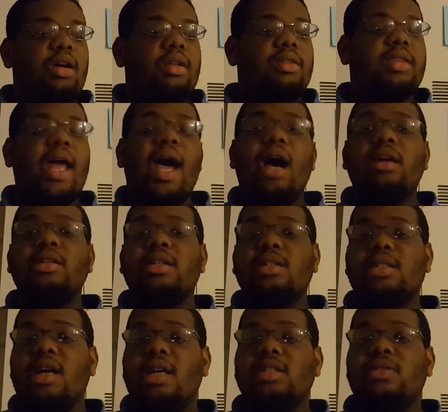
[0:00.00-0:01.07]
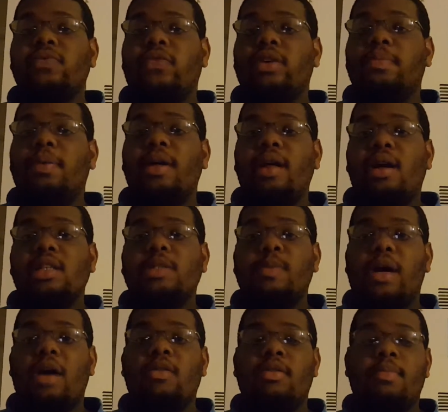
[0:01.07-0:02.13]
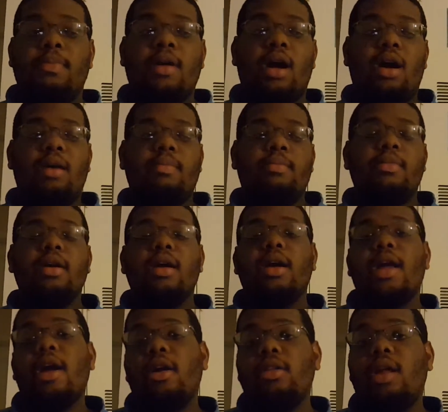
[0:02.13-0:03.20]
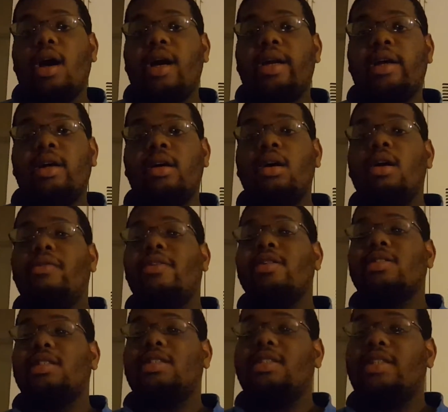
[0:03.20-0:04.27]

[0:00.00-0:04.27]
Now the discussion for the playoff spot will become Carolina versus